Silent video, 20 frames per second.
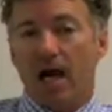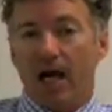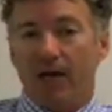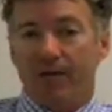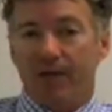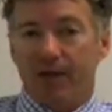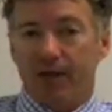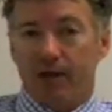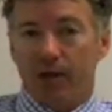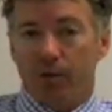I
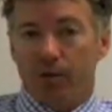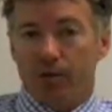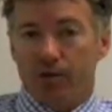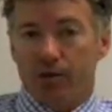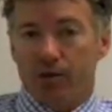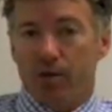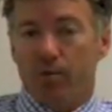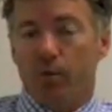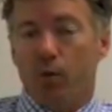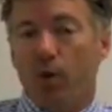think there
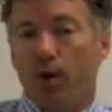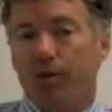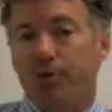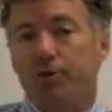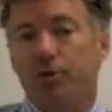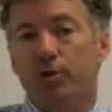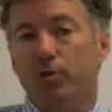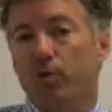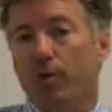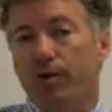was some
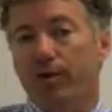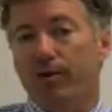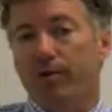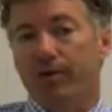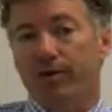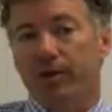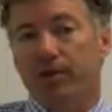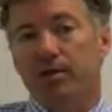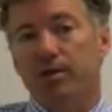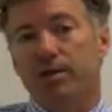question whether
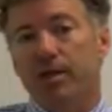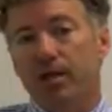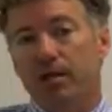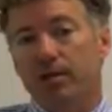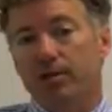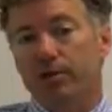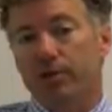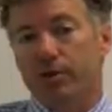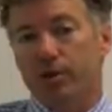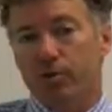the
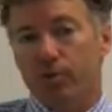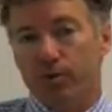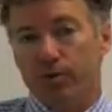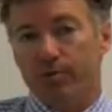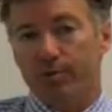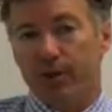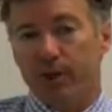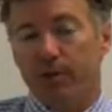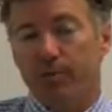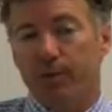intelligence
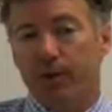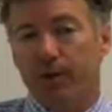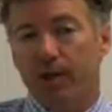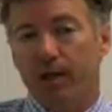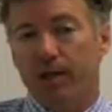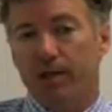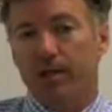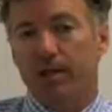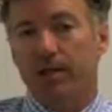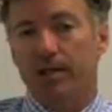was
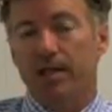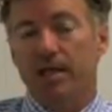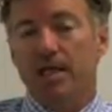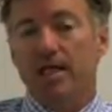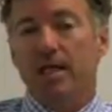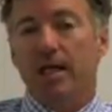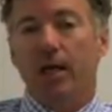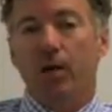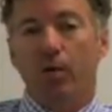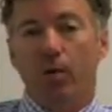manipulated
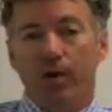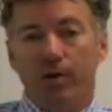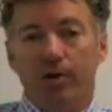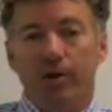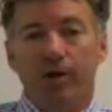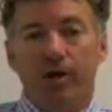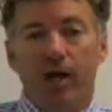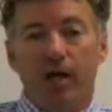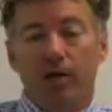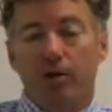and
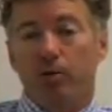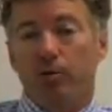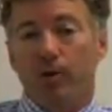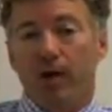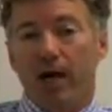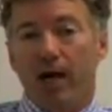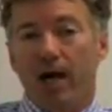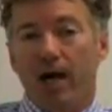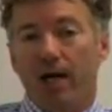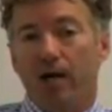whether or not
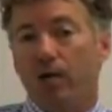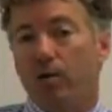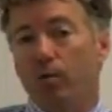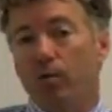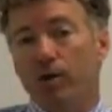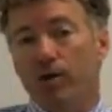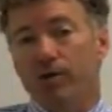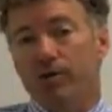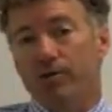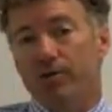Iraq
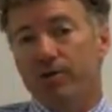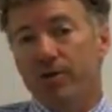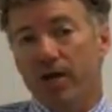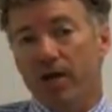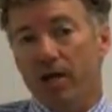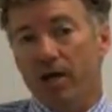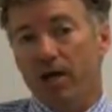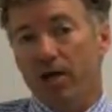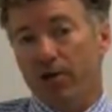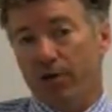was
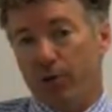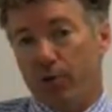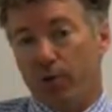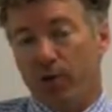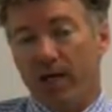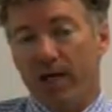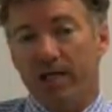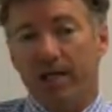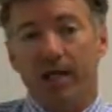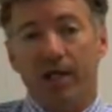a
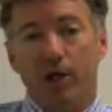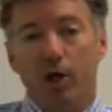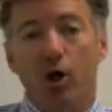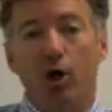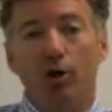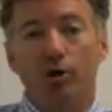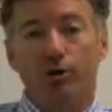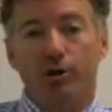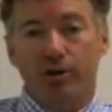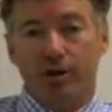threat at
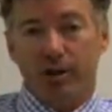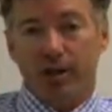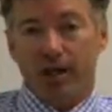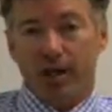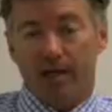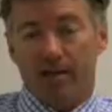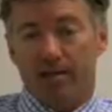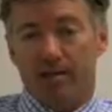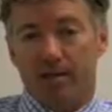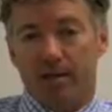all to the
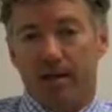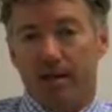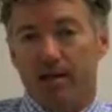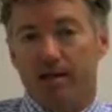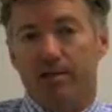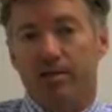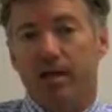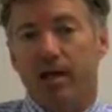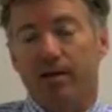United States.